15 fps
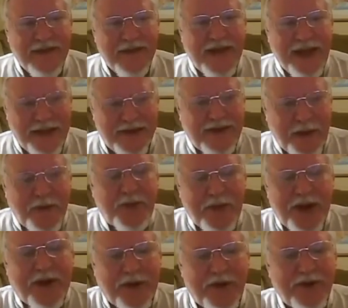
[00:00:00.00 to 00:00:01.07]
the separate
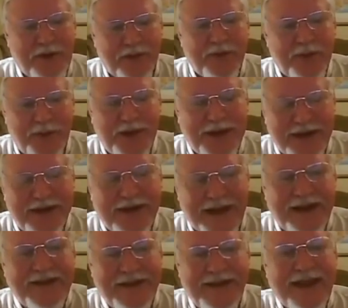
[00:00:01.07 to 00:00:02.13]
records were written
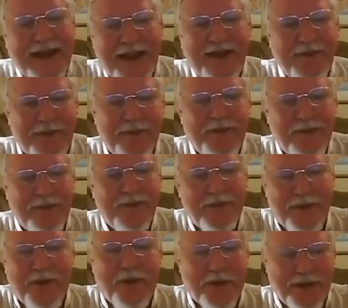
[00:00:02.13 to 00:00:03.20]
and they
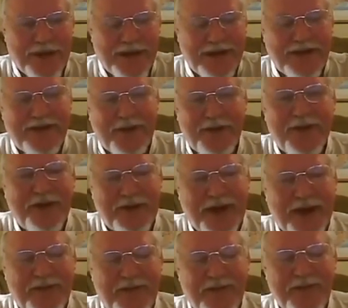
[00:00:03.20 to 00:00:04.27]
correlated. They were the same.